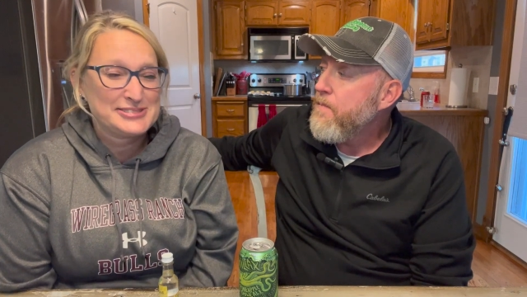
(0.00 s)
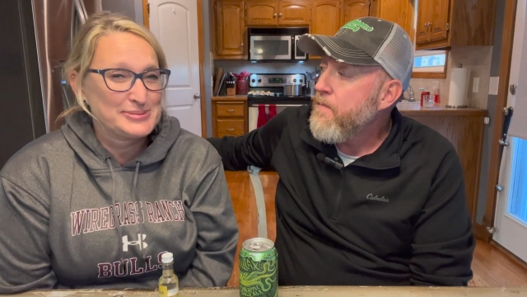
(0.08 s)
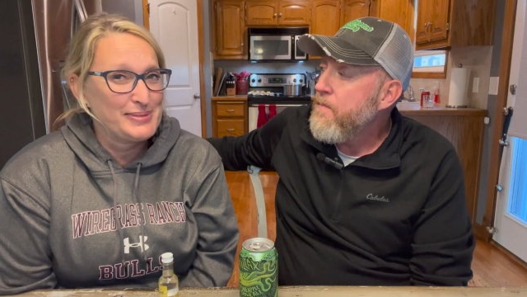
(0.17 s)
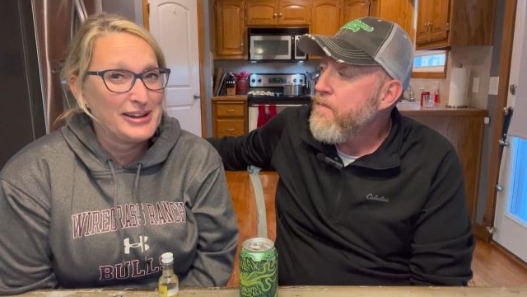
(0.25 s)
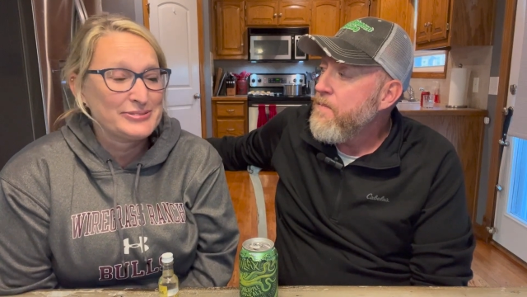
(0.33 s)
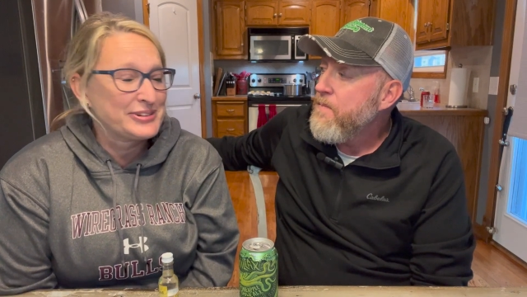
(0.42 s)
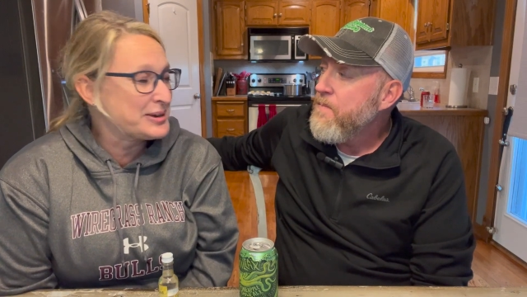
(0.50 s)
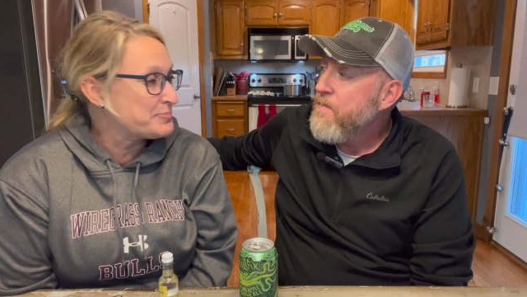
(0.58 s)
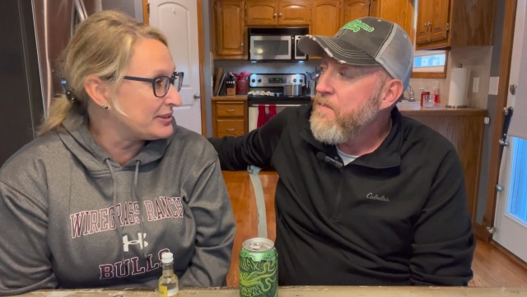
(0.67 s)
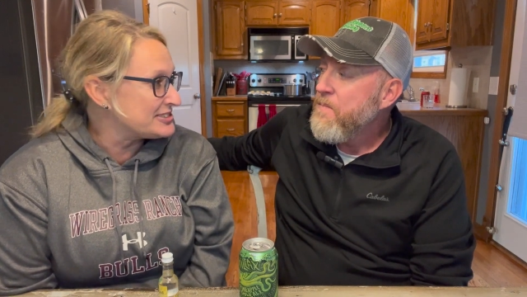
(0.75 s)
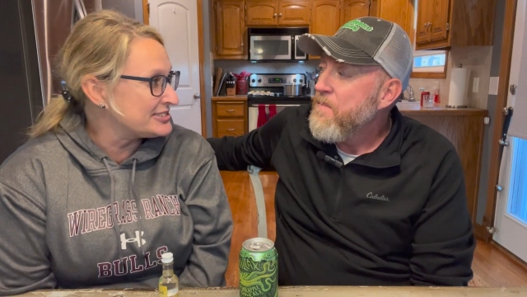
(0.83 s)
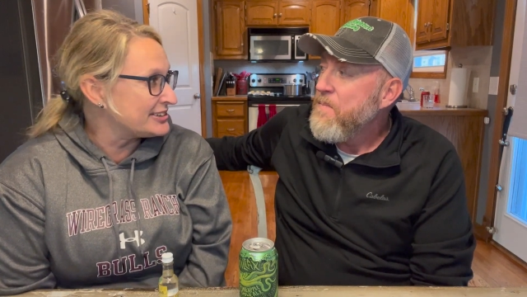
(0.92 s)
Speaker 1: smell very
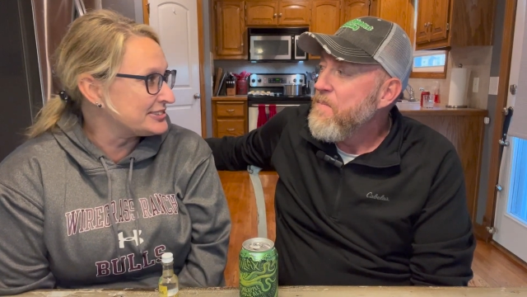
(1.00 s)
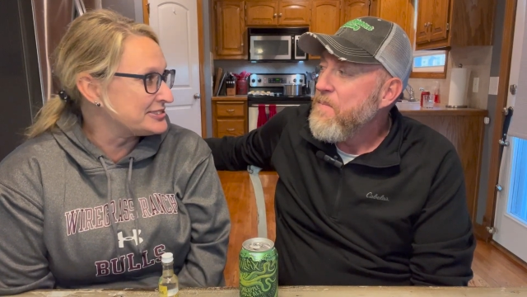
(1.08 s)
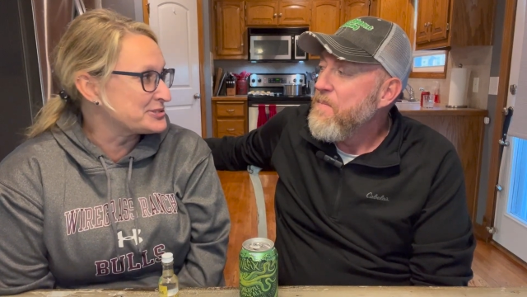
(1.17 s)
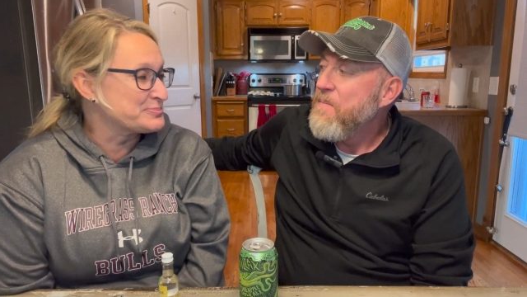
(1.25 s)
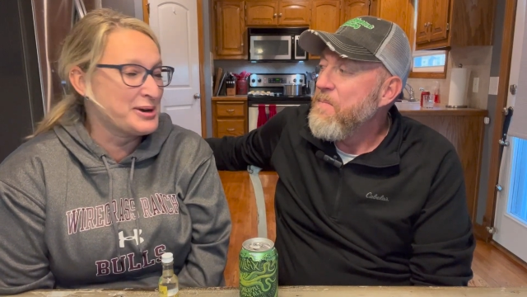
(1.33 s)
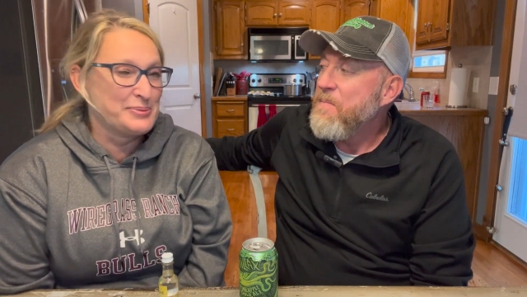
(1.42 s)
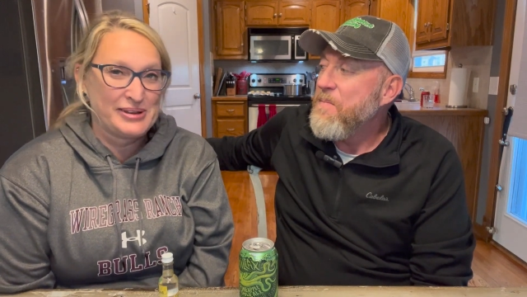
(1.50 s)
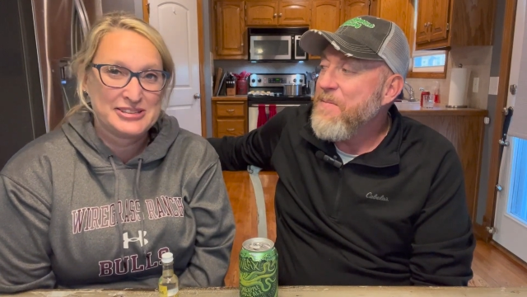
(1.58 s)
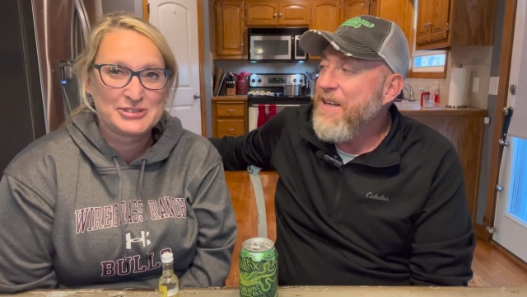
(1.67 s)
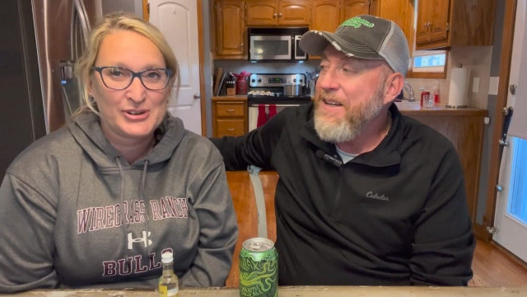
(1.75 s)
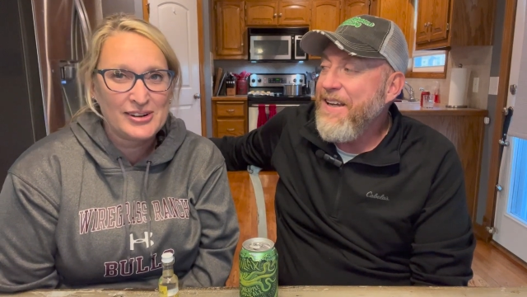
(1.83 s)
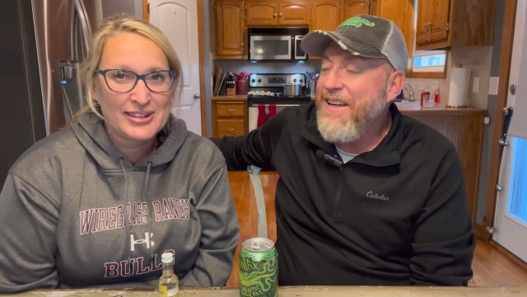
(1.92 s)
pleasant at this moment. So
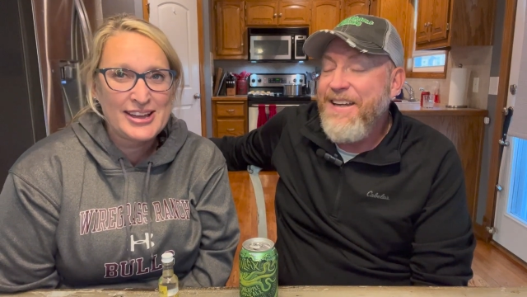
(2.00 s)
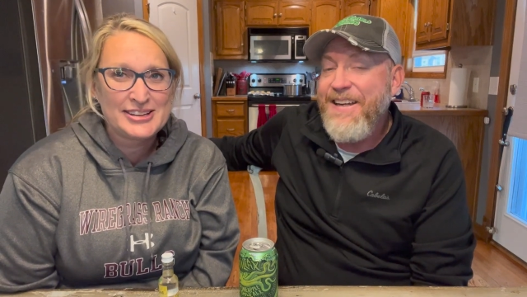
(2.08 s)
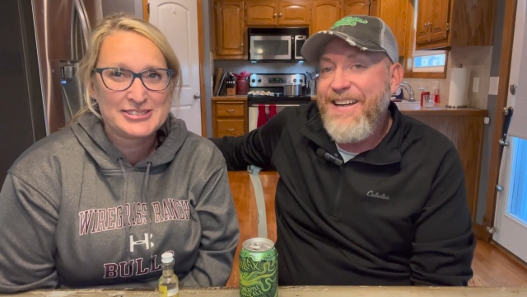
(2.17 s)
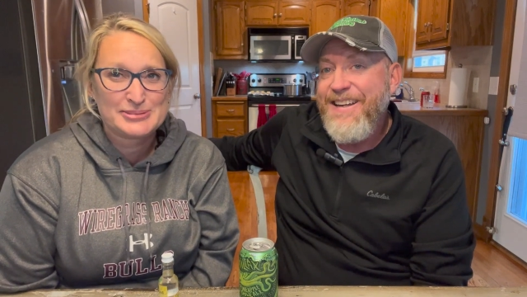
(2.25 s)
all I can